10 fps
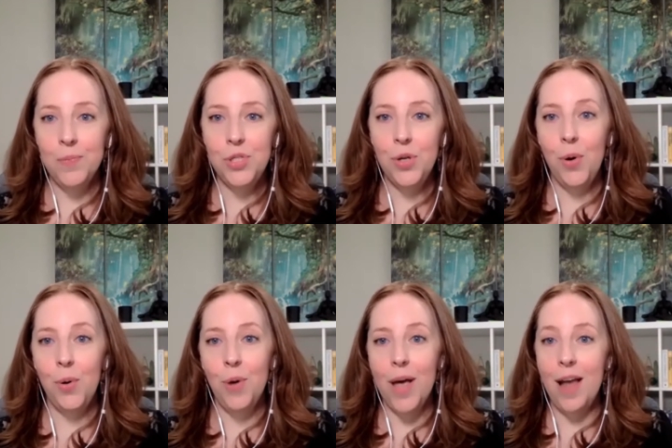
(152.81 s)

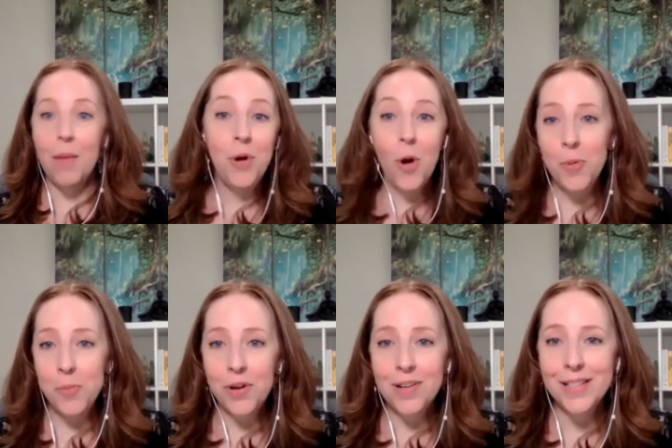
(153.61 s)
So, and I'm an open
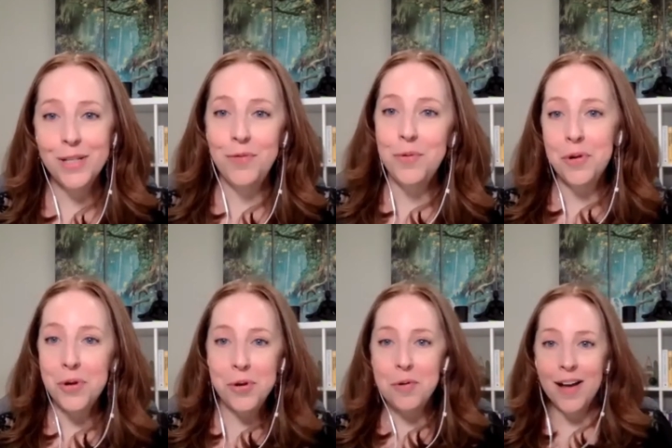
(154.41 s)
book. So if you want to
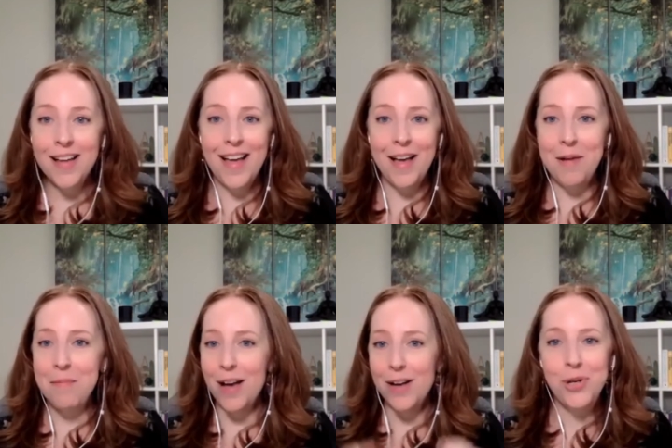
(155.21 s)
know who I am,
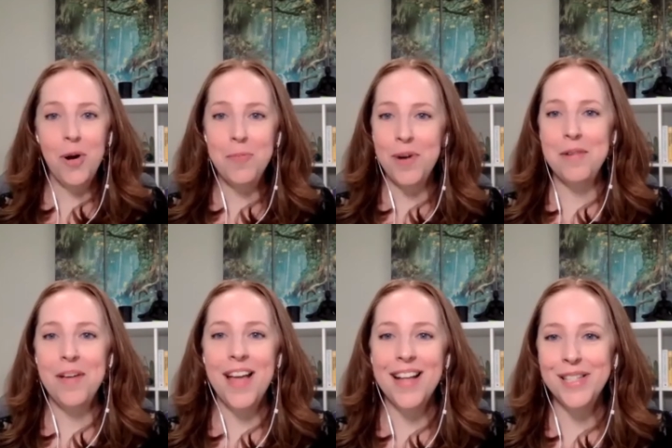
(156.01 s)
I show up and I
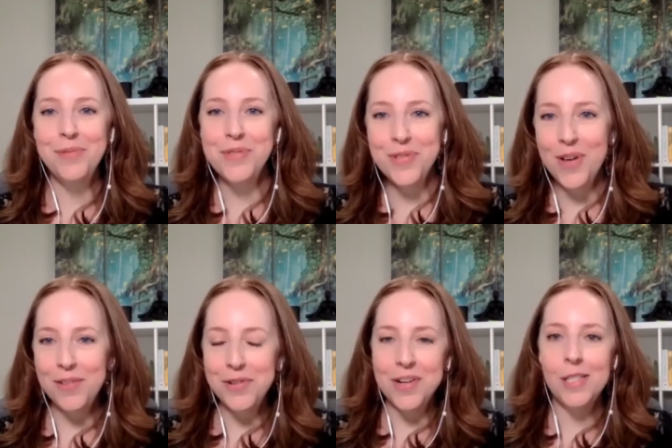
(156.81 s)
answer with a lot
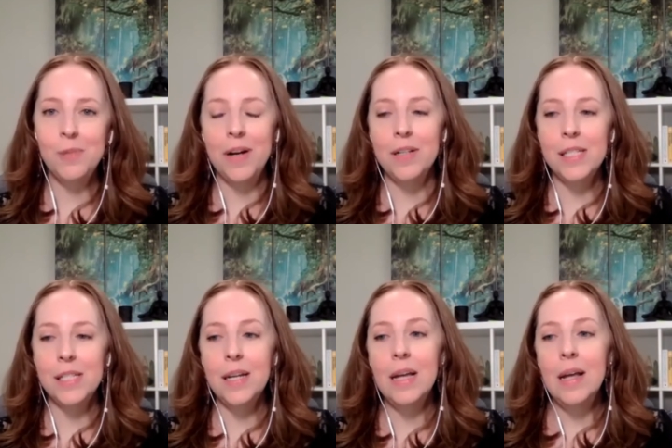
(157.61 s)
of
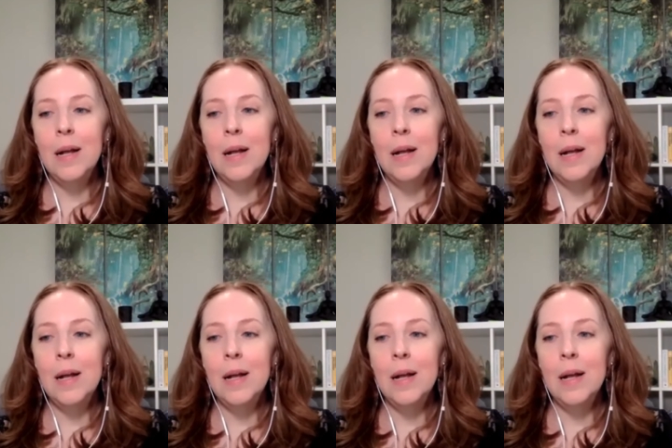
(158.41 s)
transparency.